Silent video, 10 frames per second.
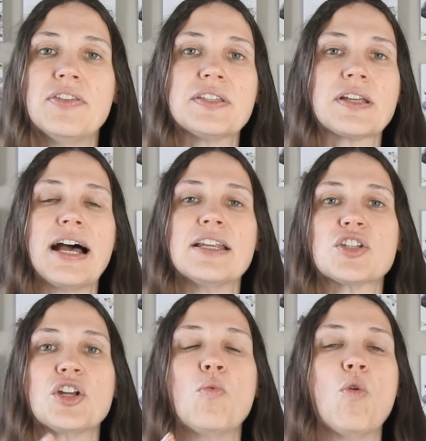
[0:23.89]
This guide
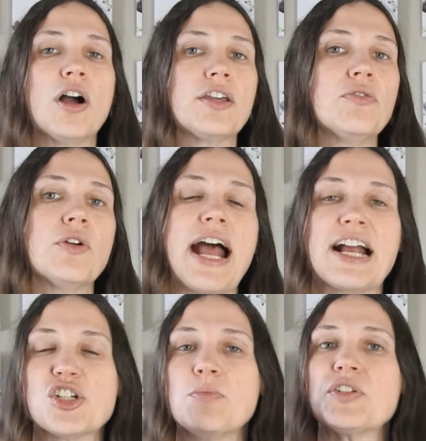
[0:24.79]
is going to walk you through
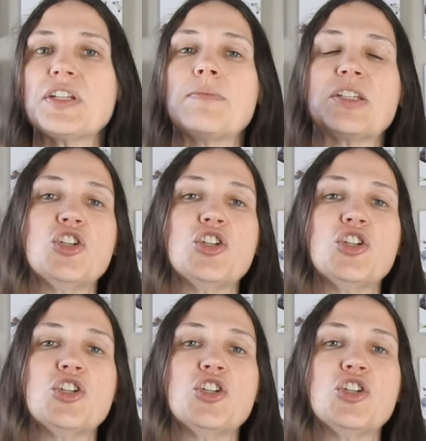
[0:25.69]
actionable steps